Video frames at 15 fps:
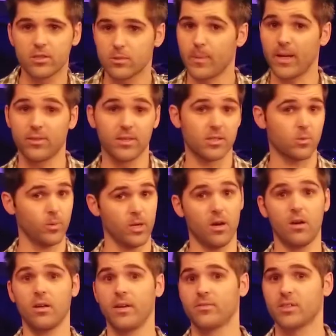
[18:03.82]
about this. We
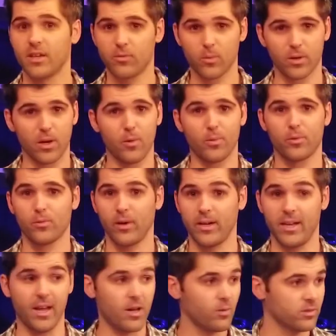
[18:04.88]
all have stuff we're going through right
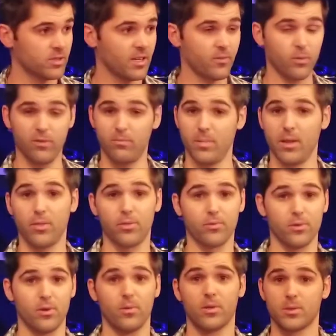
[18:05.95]
now, stuff we've been
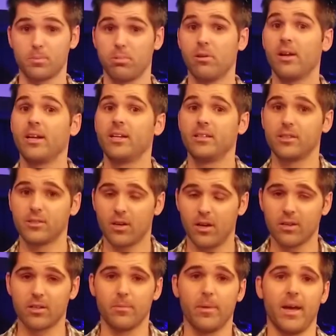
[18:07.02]
through. There's plenty to
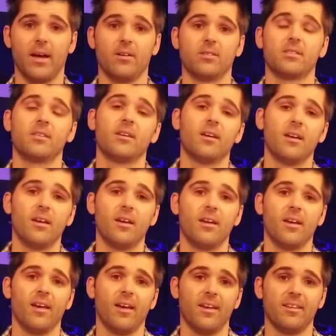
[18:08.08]
talk about.
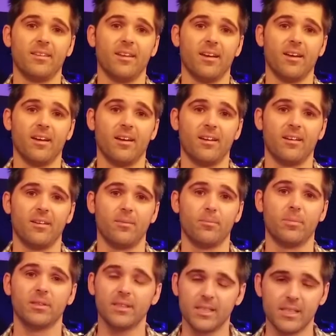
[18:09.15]
And
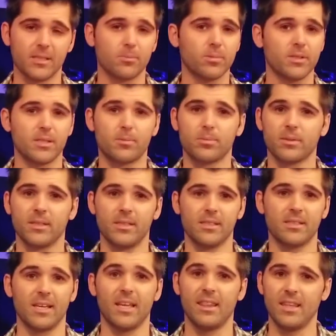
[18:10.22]
please, please, please,
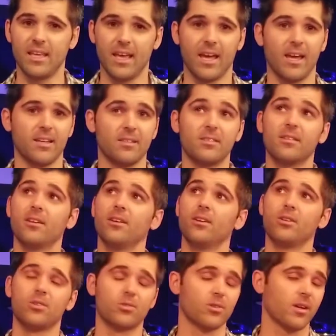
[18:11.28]
in the end,
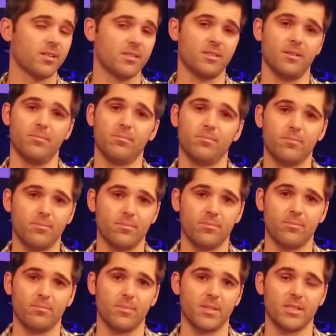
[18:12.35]
trust him
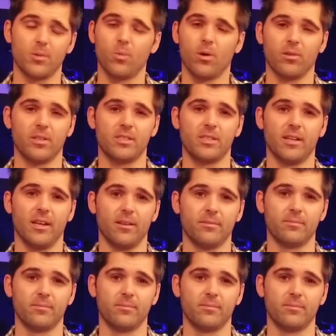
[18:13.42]
because he won't let you down.